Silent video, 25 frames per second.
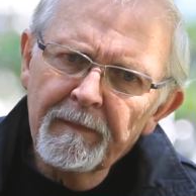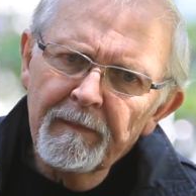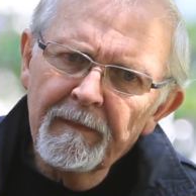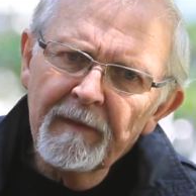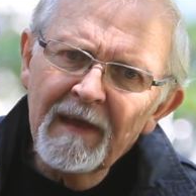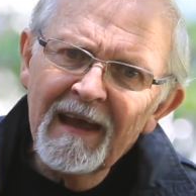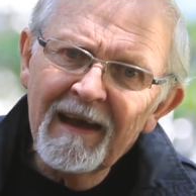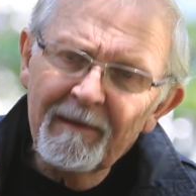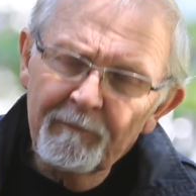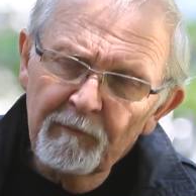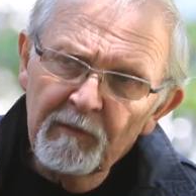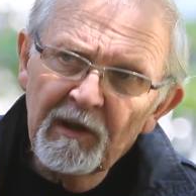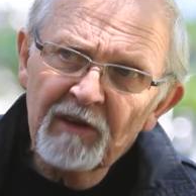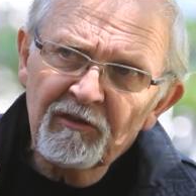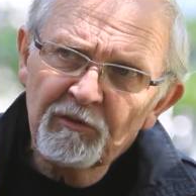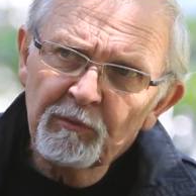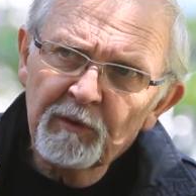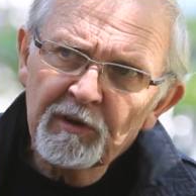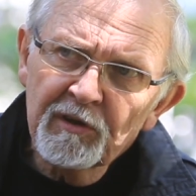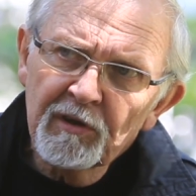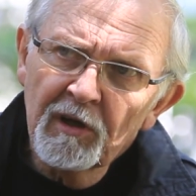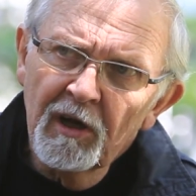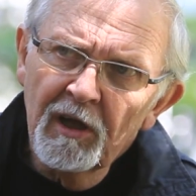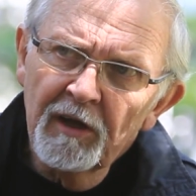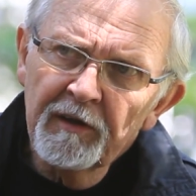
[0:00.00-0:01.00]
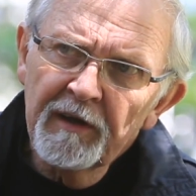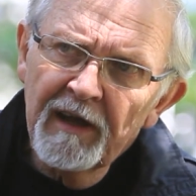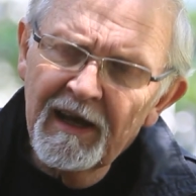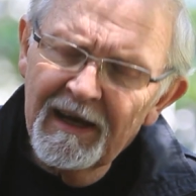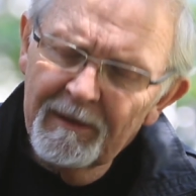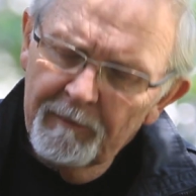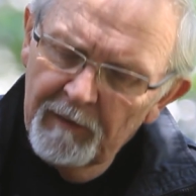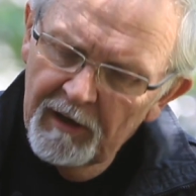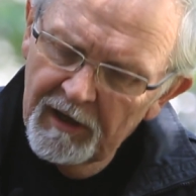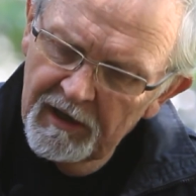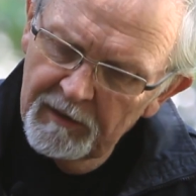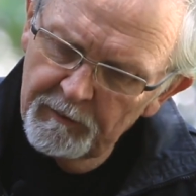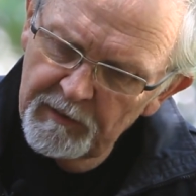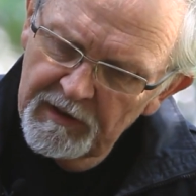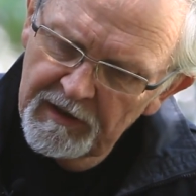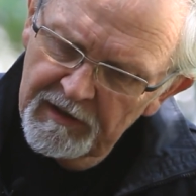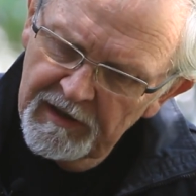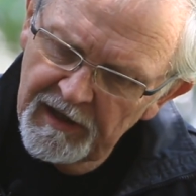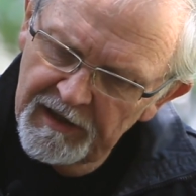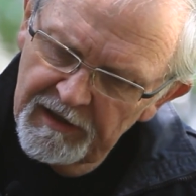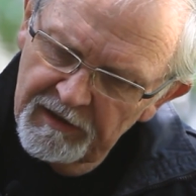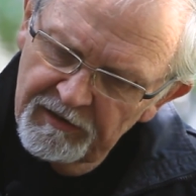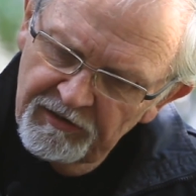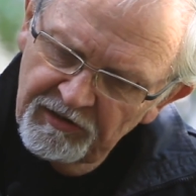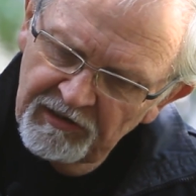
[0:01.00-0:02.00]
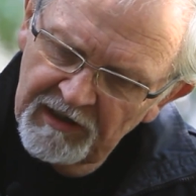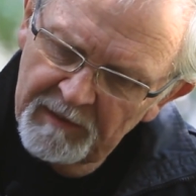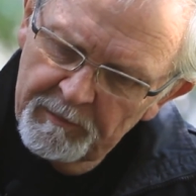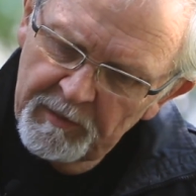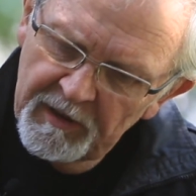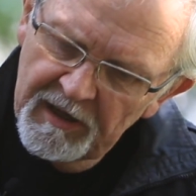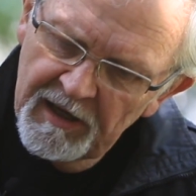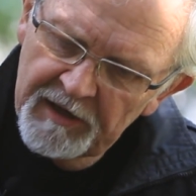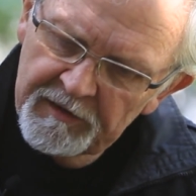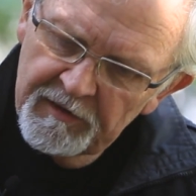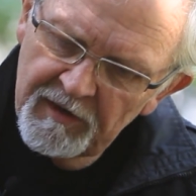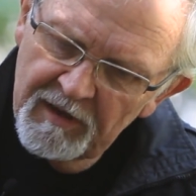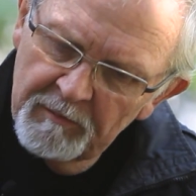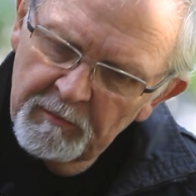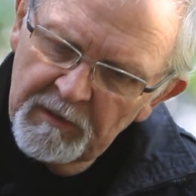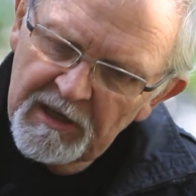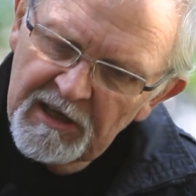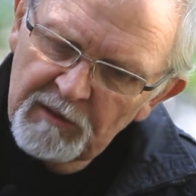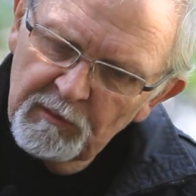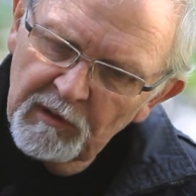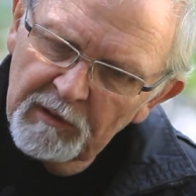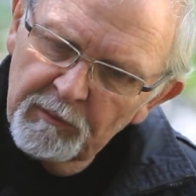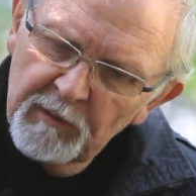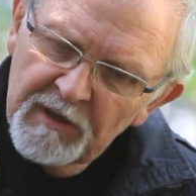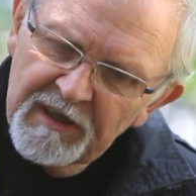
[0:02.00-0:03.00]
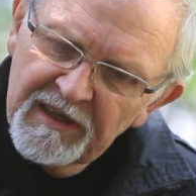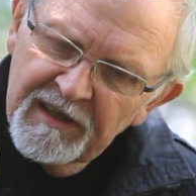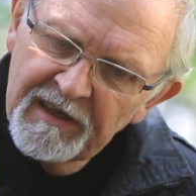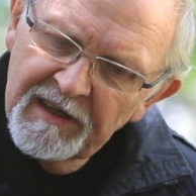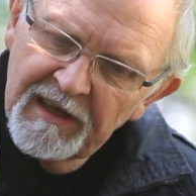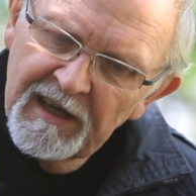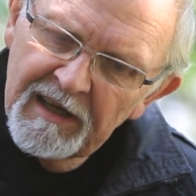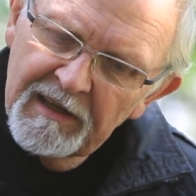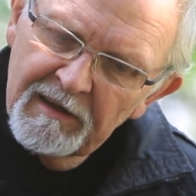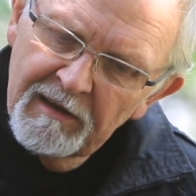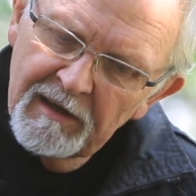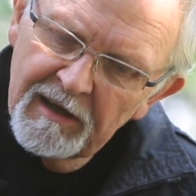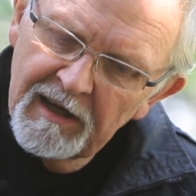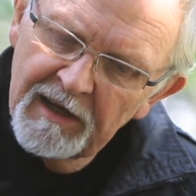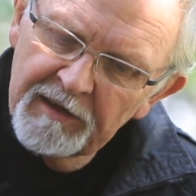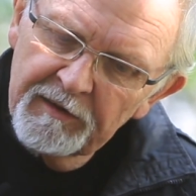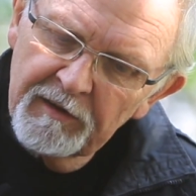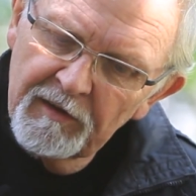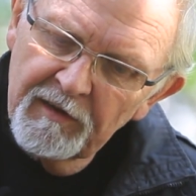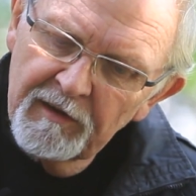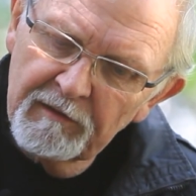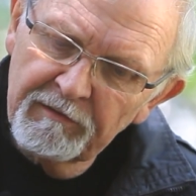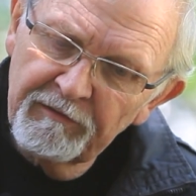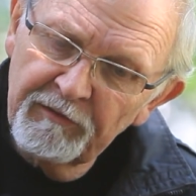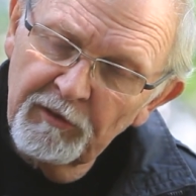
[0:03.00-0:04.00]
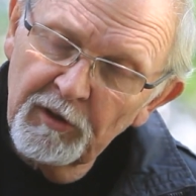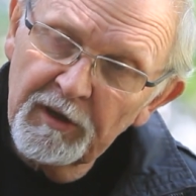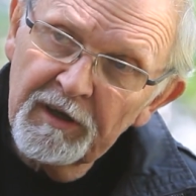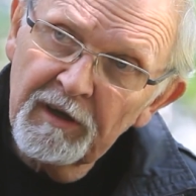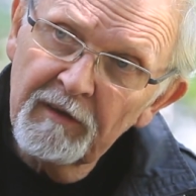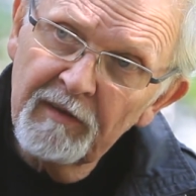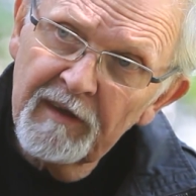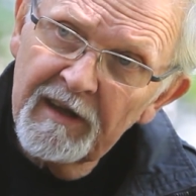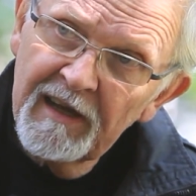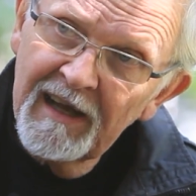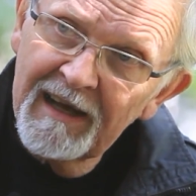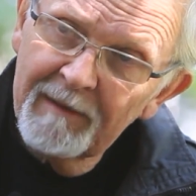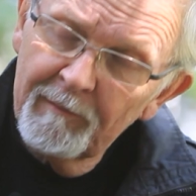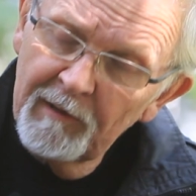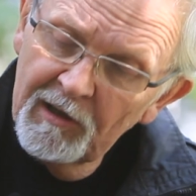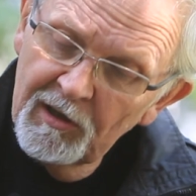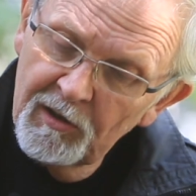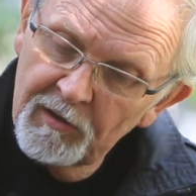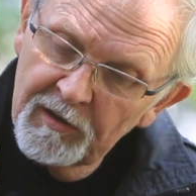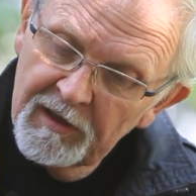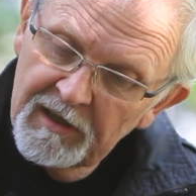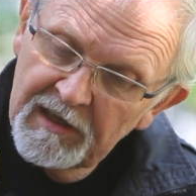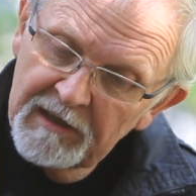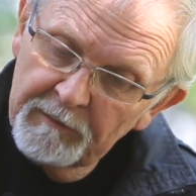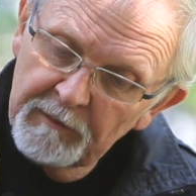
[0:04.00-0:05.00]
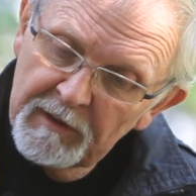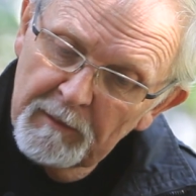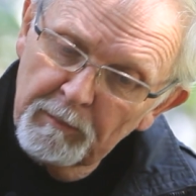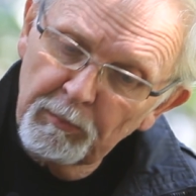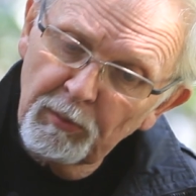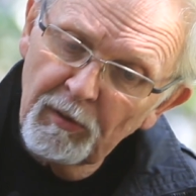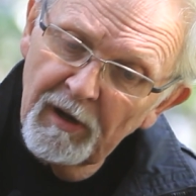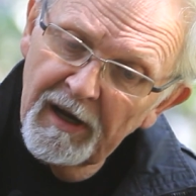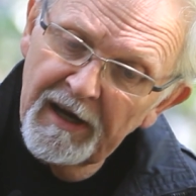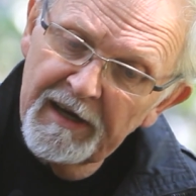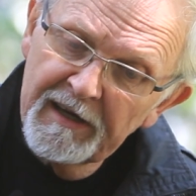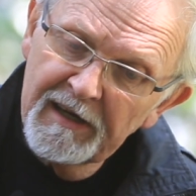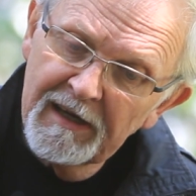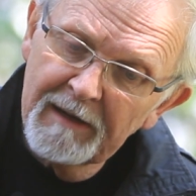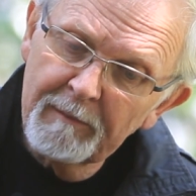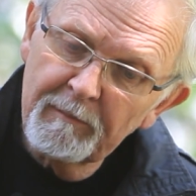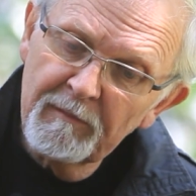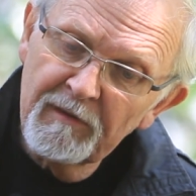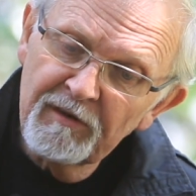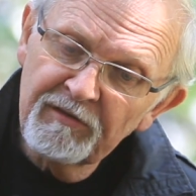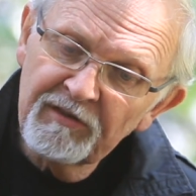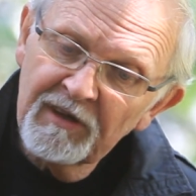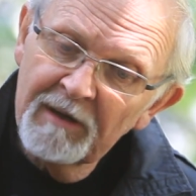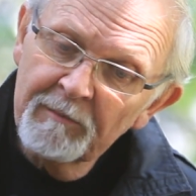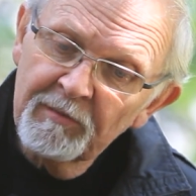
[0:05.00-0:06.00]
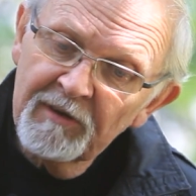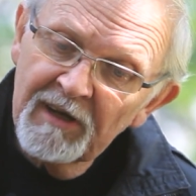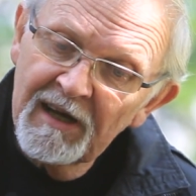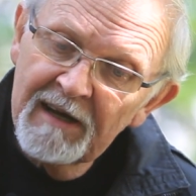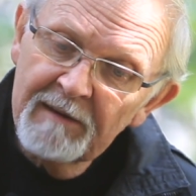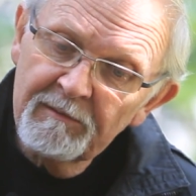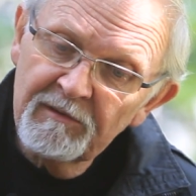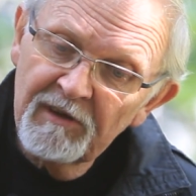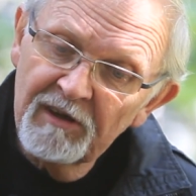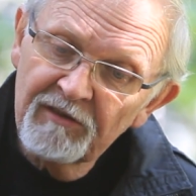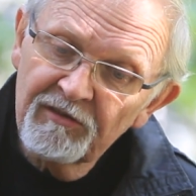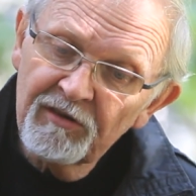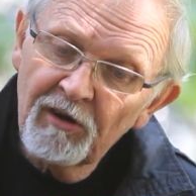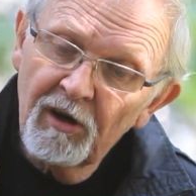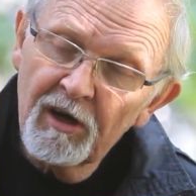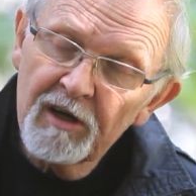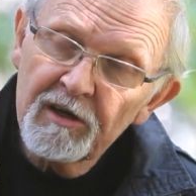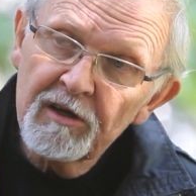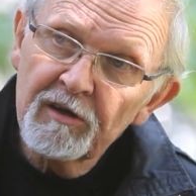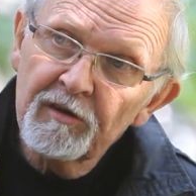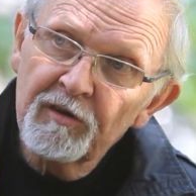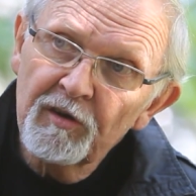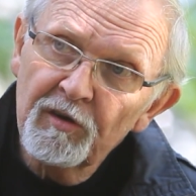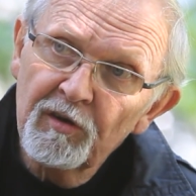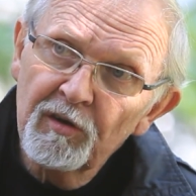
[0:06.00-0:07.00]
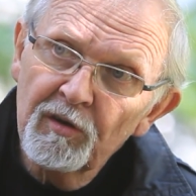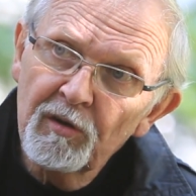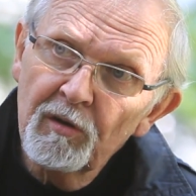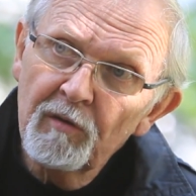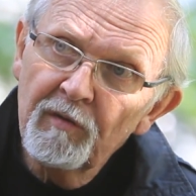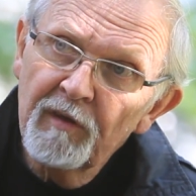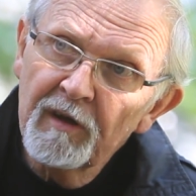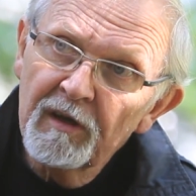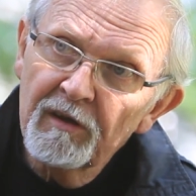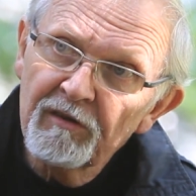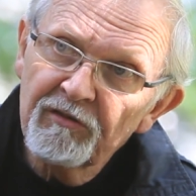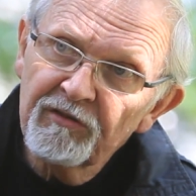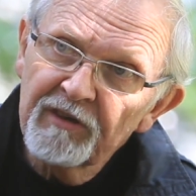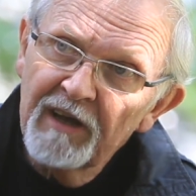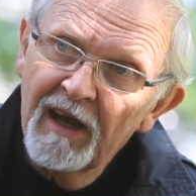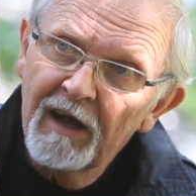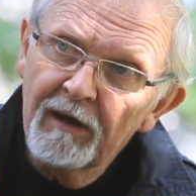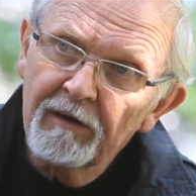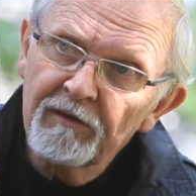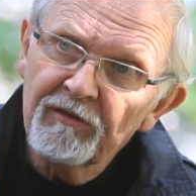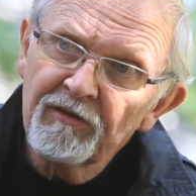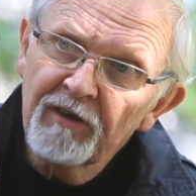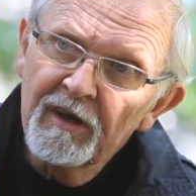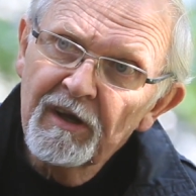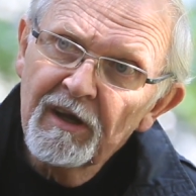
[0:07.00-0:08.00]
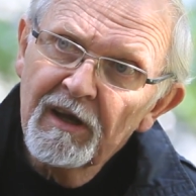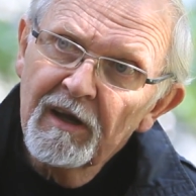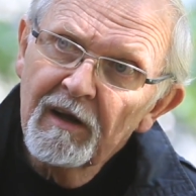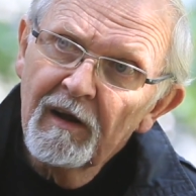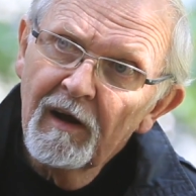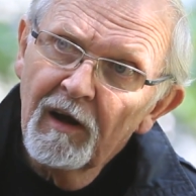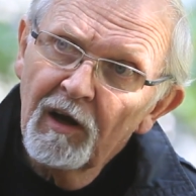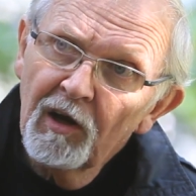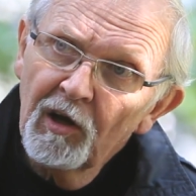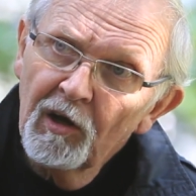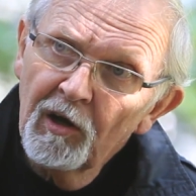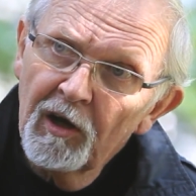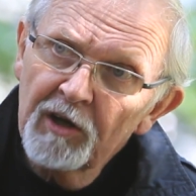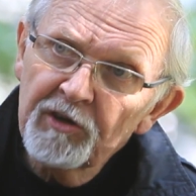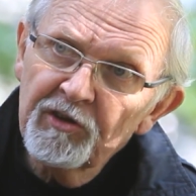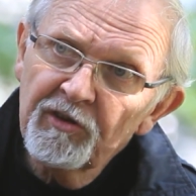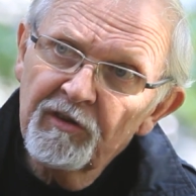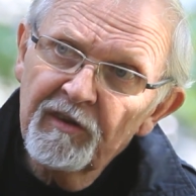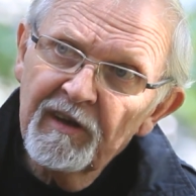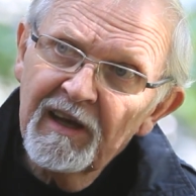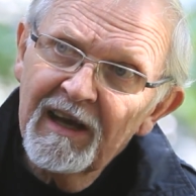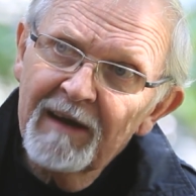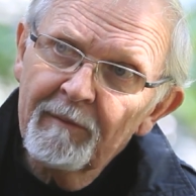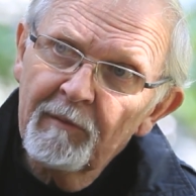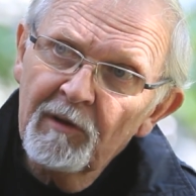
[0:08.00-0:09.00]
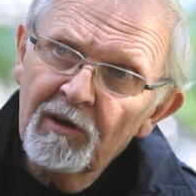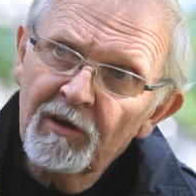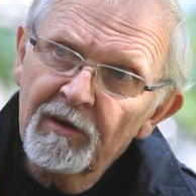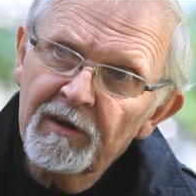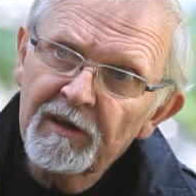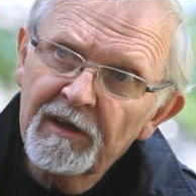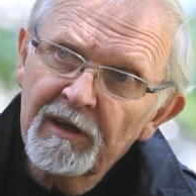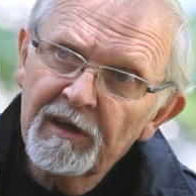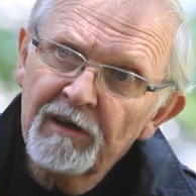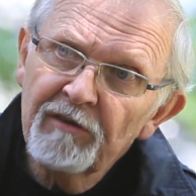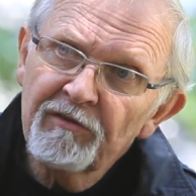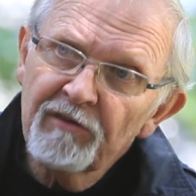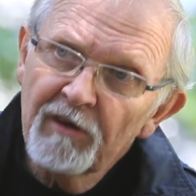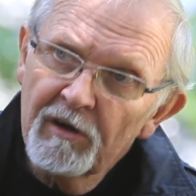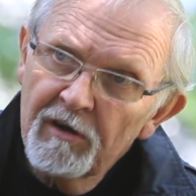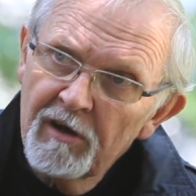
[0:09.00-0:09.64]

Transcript: That's what we call an ab iron. We kind of slip it under the meat where we can, under the foot of the abalone, and we pry up. Sometimes it's harder to do than it sounds. The larger the abalone is, the